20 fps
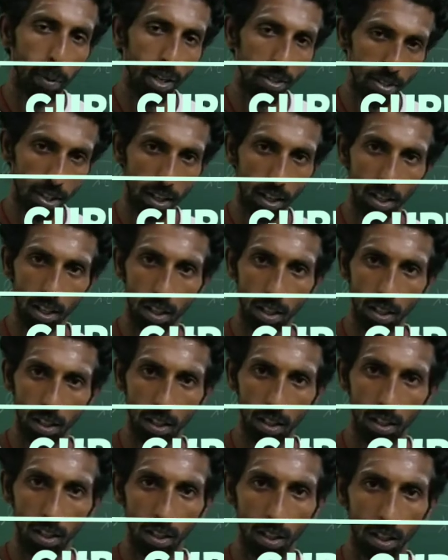basic
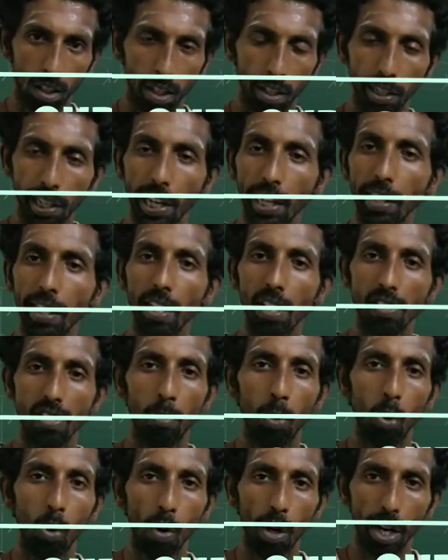details
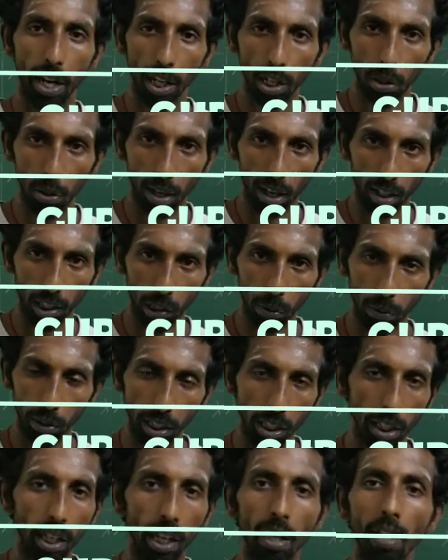about radioactive
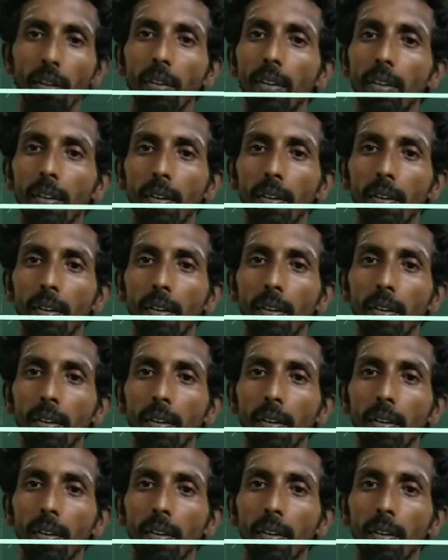decay